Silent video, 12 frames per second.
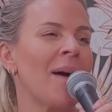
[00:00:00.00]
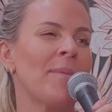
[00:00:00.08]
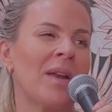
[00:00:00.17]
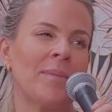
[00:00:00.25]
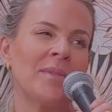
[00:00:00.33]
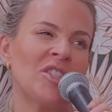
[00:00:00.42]

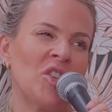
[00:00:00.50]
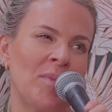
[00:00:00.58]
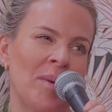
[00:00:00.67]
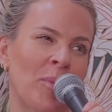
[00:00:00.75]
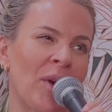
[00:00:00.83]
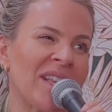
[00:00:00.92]
but I'm
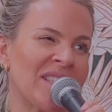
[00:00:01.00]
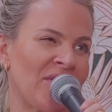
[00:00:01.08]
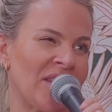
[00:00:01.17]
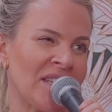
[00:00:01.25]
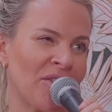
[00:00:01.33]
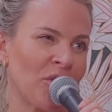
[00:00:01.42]
assuming brands
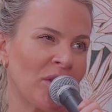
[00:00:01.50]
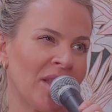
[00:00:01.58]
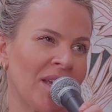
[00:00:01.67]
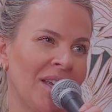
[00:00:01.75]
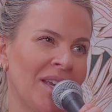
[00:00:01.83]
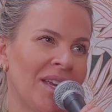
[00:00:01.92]
fit differently.
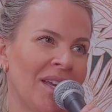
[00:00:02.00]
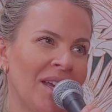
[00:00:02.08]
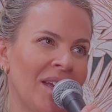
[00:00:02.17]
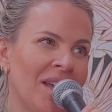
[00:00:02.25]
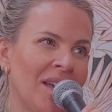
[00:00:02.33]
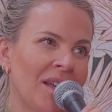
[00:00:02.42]
Mm-hmm.
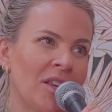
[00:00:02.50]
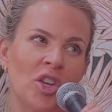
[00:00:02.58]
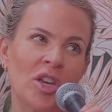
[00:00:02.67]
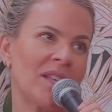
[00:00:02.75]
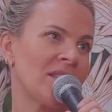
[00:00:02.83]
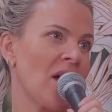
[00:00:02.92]

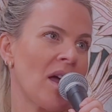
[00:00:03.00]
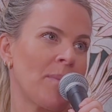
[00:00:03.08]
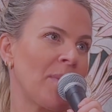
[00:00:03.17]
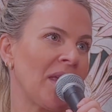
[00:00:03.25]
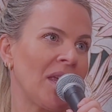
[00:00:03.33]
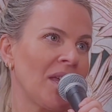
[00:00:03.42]
It's got to
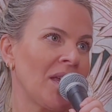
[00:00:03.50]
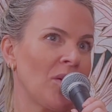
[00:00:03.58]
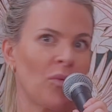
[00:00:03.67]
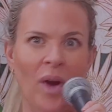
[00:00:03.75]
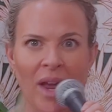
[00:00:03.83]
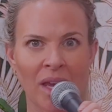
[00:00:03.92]
be
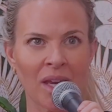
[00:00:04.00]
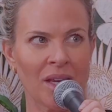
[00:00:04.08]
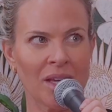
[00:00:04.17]
right.